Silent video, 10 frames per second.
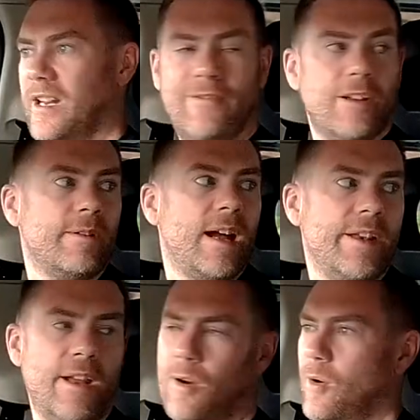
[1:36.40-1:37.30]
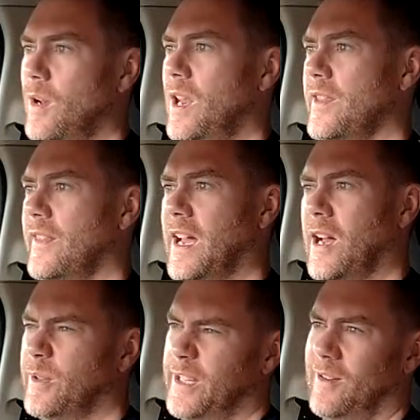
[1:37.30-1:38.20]
Can I have a look around it? Oh, I like
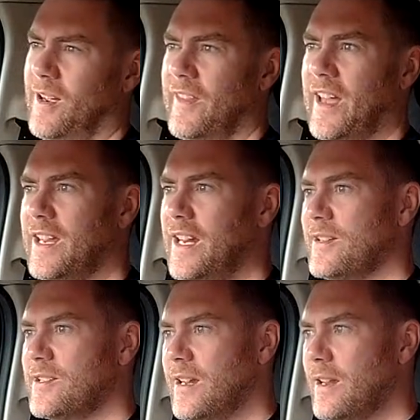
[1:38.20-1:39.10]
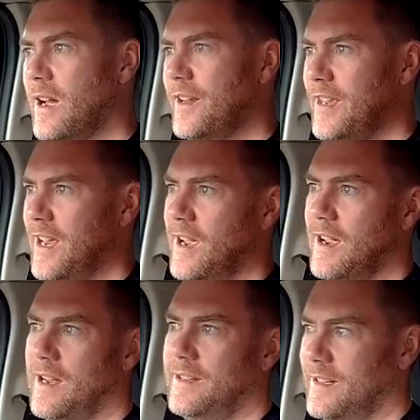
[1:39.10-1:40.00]
that, or I don't like that. You know, it's like, I think,
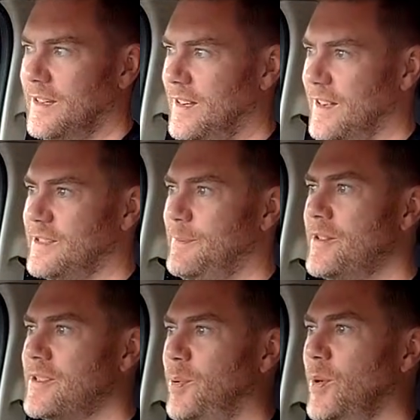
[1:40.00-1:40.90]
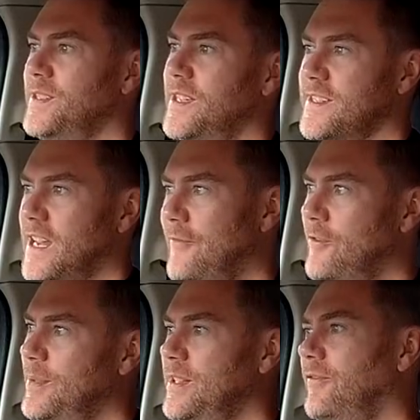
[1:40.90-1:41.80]
and I suppose the point is
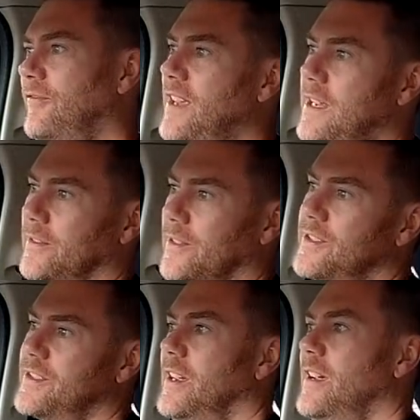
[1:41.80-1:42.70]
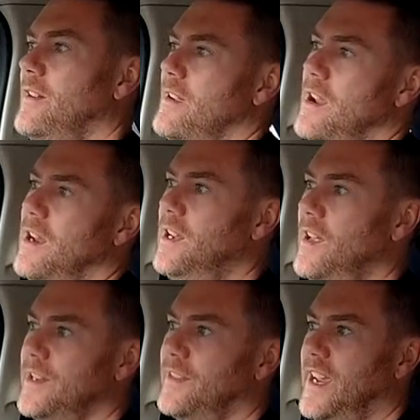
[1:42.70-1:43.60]
everybody feels
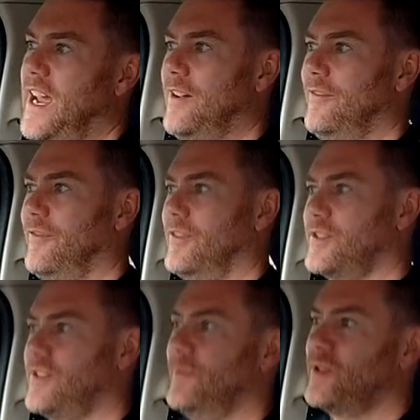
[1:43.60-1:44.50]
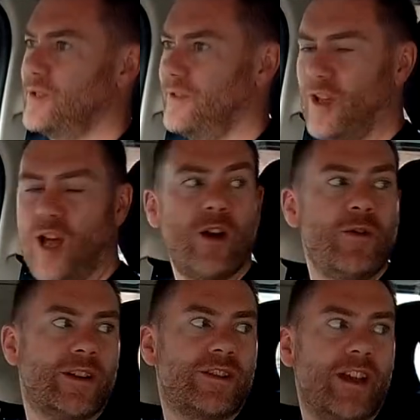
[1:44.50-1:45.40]
like they have some sort of
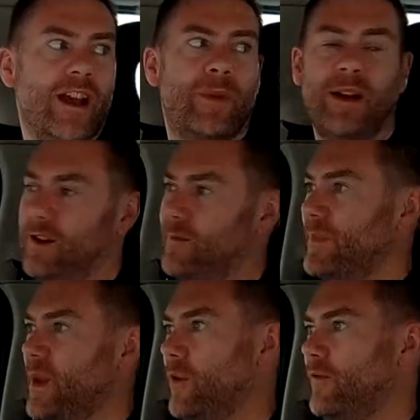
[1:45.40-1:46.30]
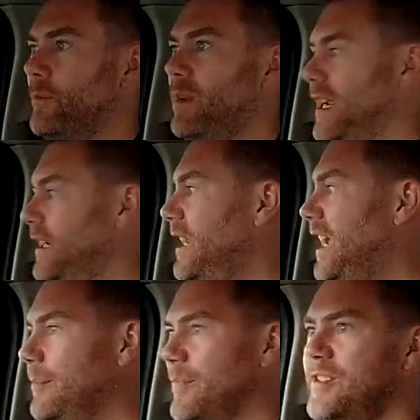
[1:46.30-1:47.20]
ownership of the black
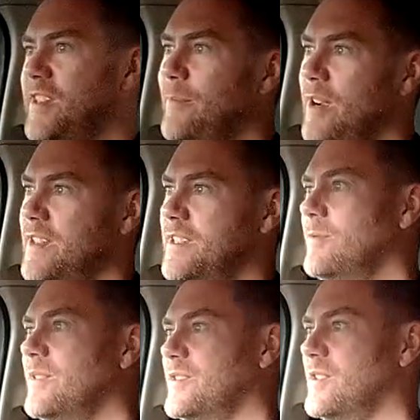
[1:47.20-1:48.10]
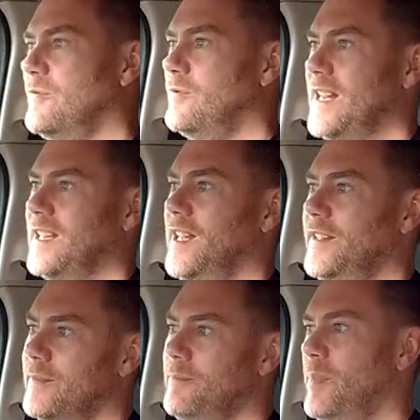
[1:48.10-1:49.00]
cab. The same way they do with the sort of red
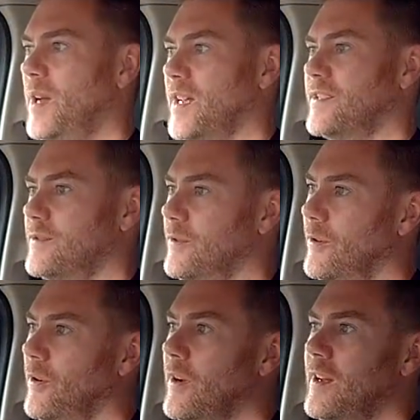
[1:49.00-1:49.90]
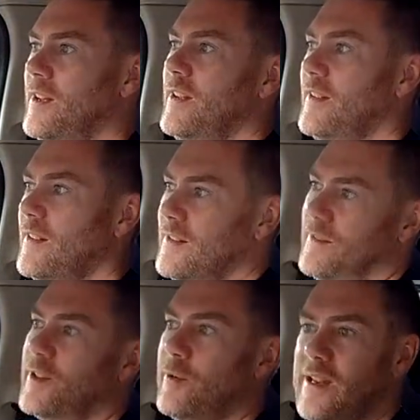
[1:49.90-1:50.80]
London bus or
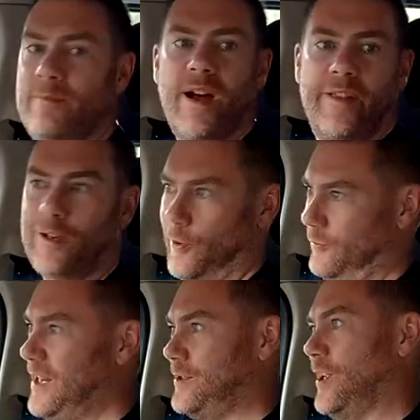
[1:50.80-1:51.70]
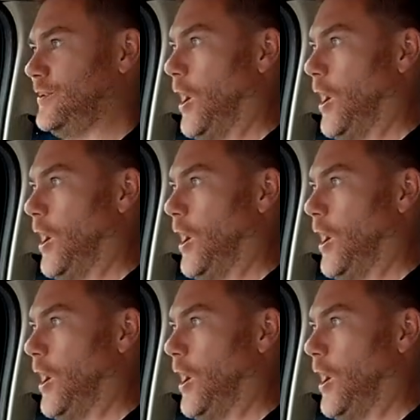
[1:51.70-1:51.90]
the Queen Mother, God rest her